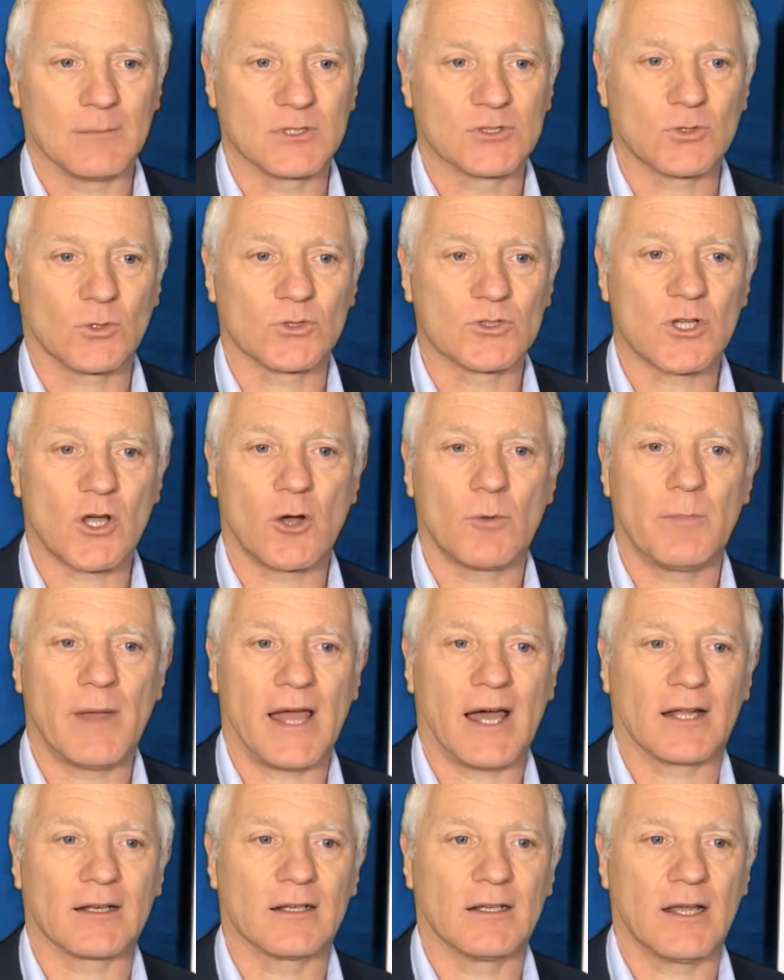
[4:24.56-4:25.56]
It's also
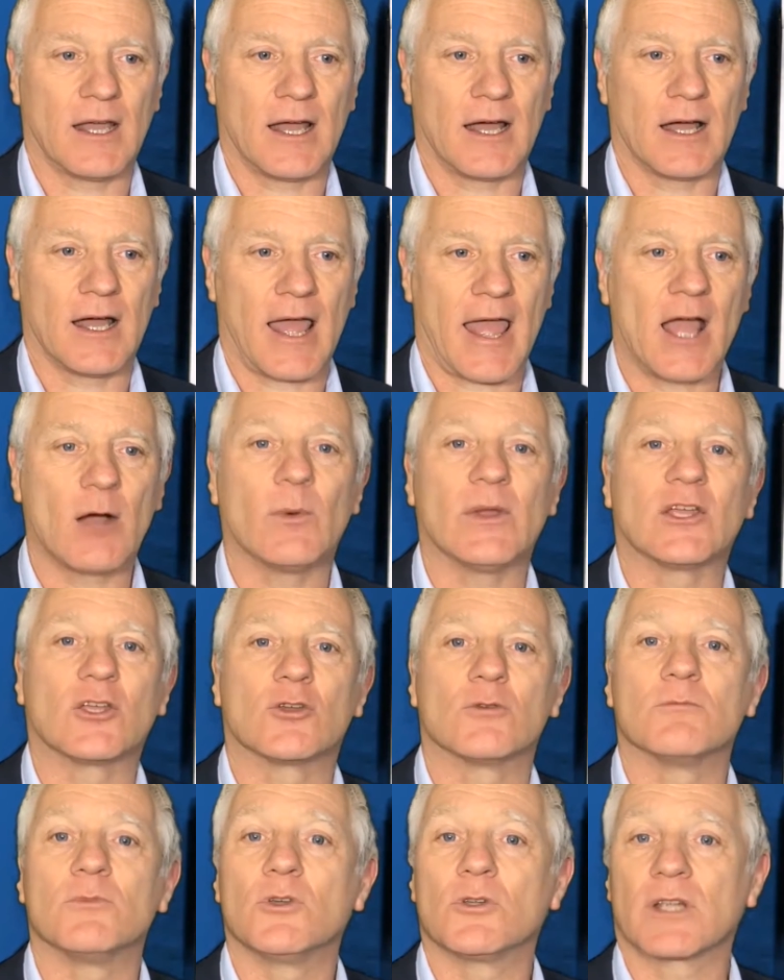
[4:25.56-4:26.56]
about how we
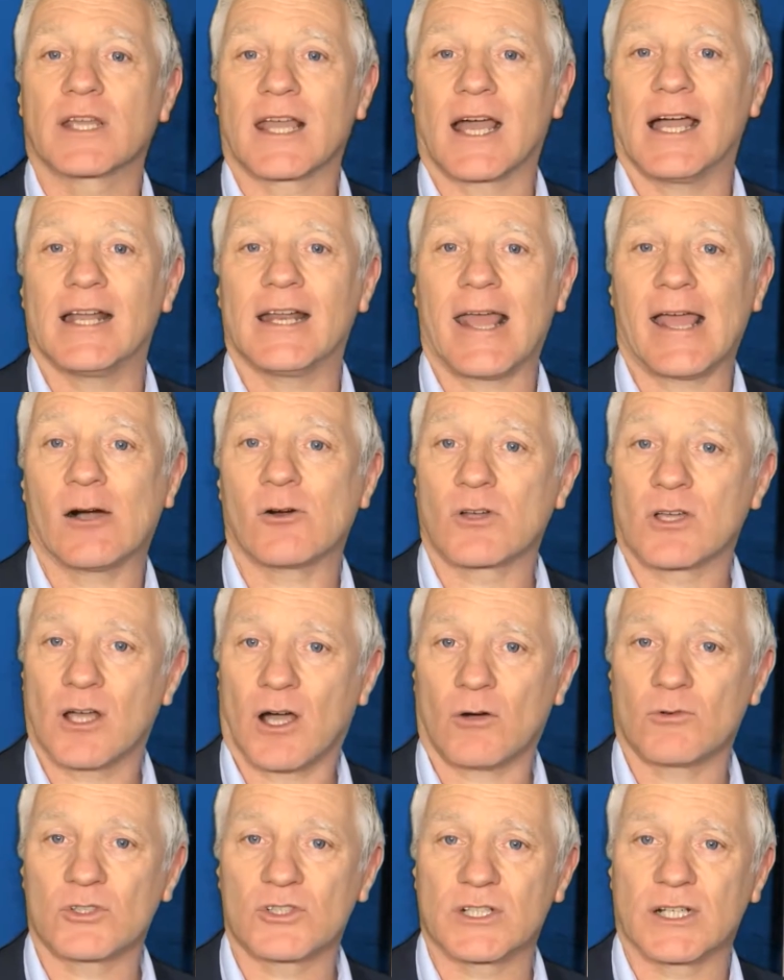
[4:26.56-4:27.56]
communicate our
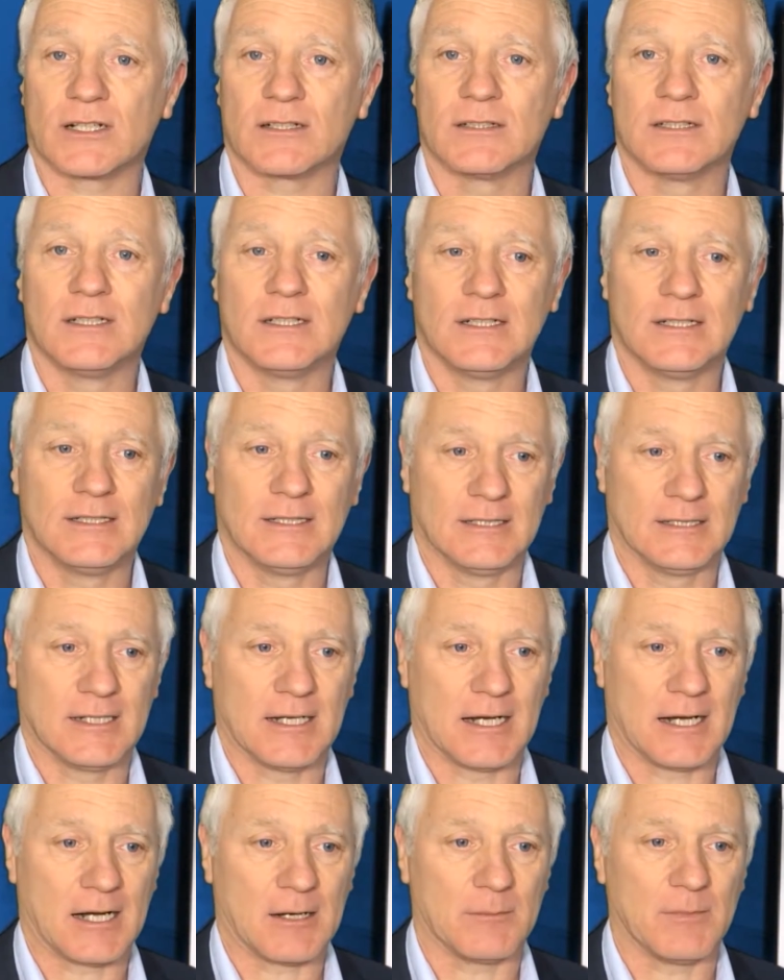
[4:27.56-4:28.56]
culture,
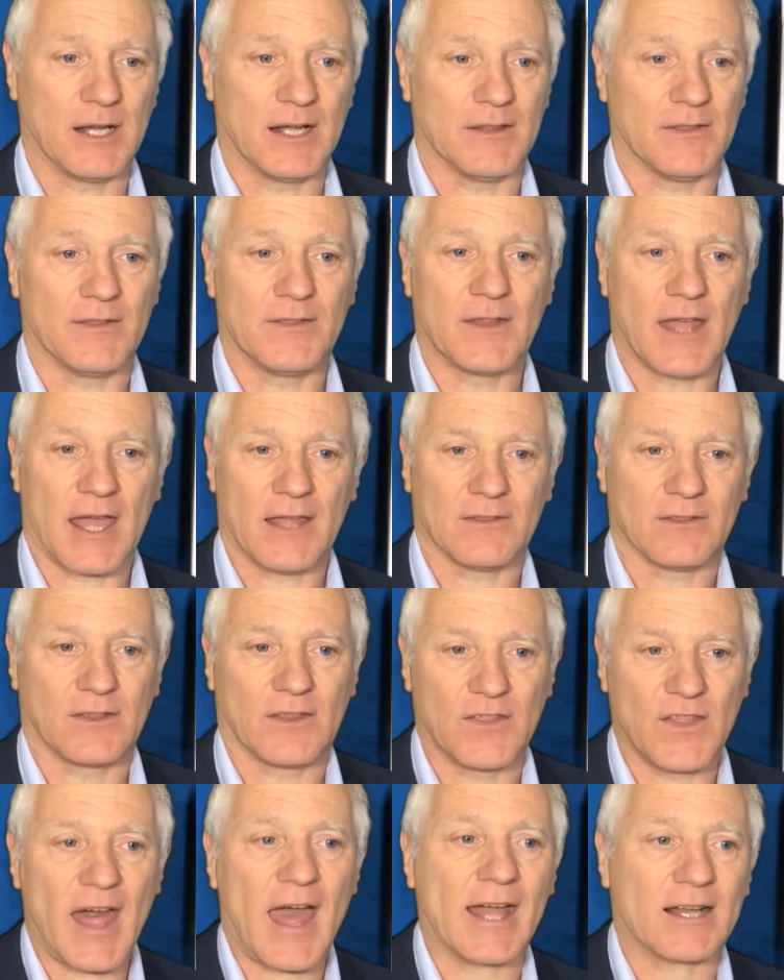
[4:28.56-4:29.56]
and
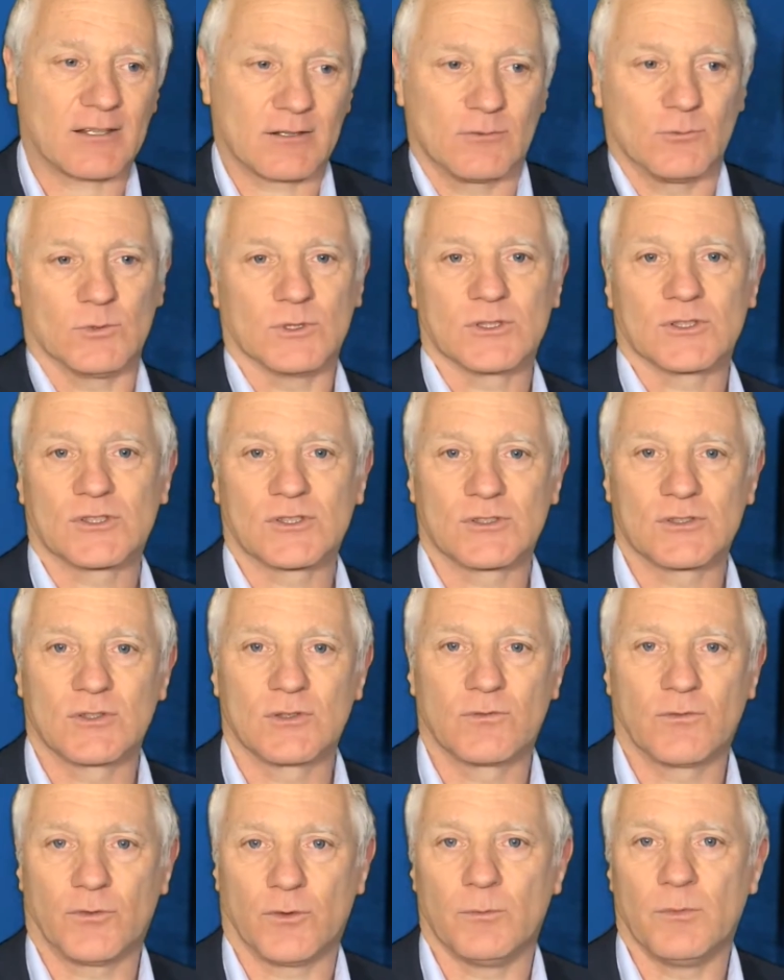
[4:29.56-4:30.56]
that was,
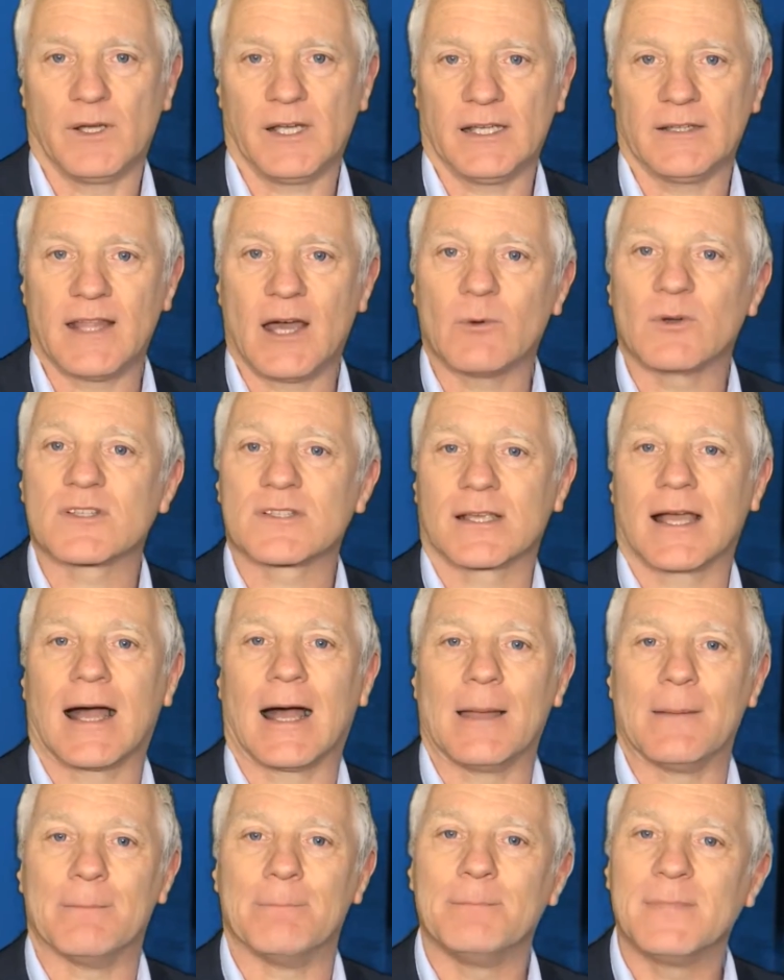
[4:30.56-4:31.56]
for me, that was
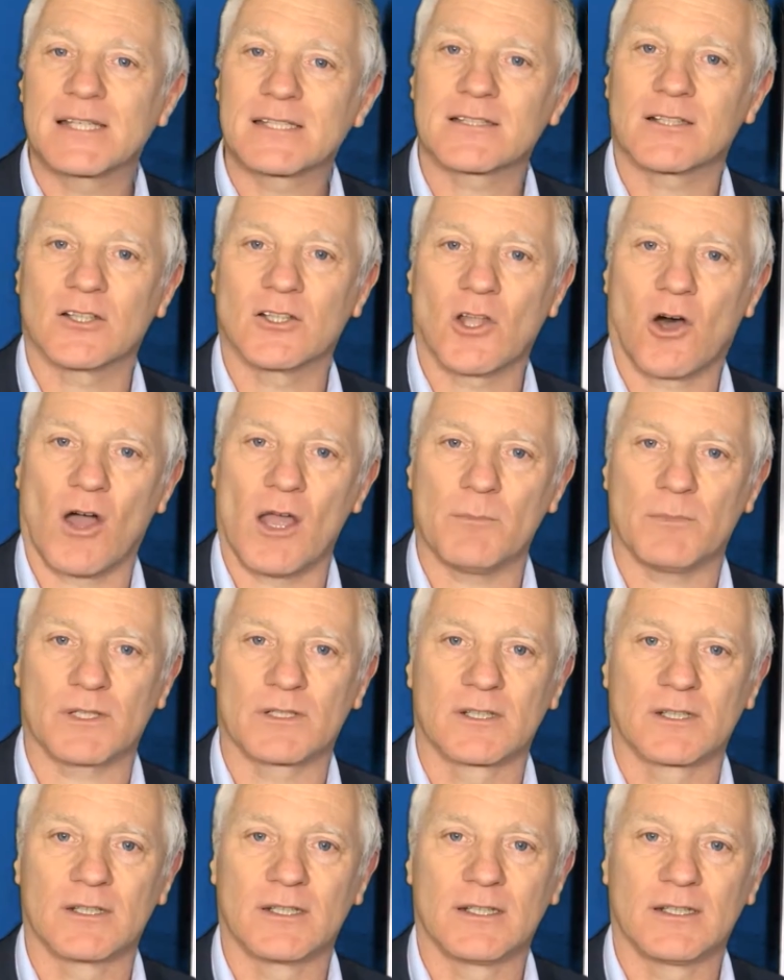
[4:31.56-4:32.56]
a
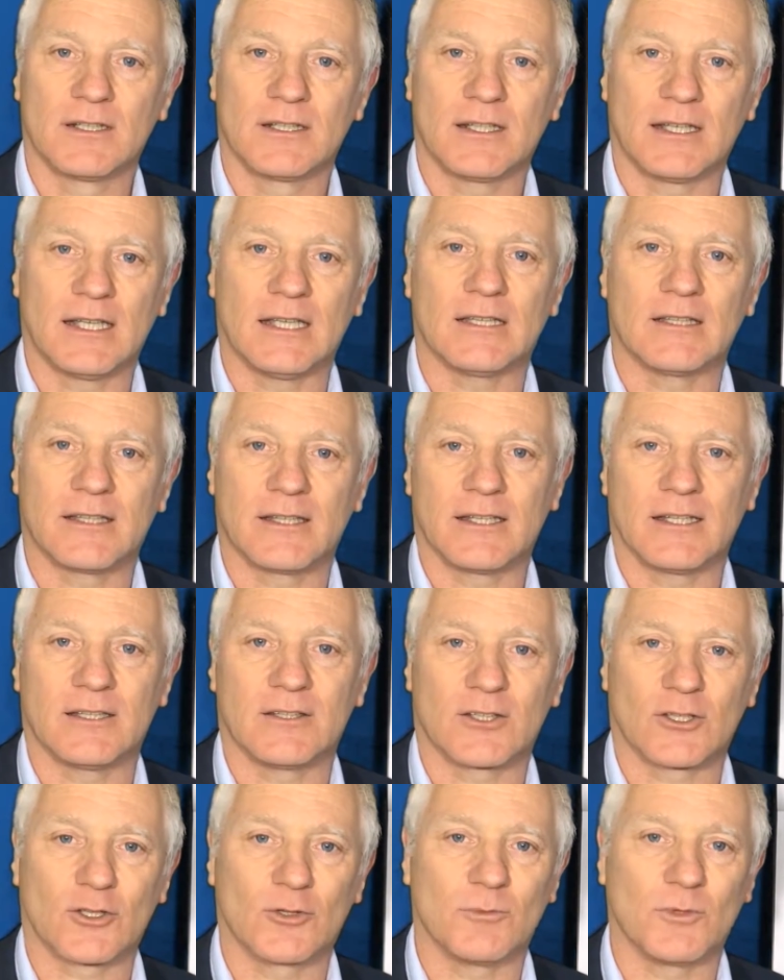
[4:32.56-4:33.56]
misalignment in
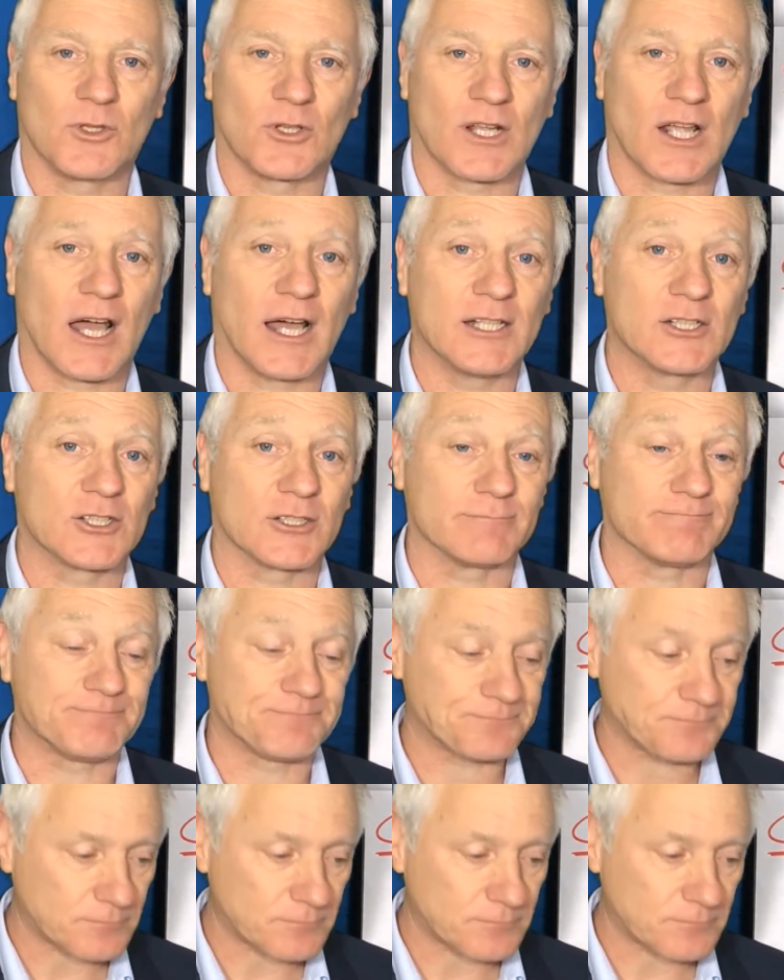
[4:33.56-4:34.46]
the communication.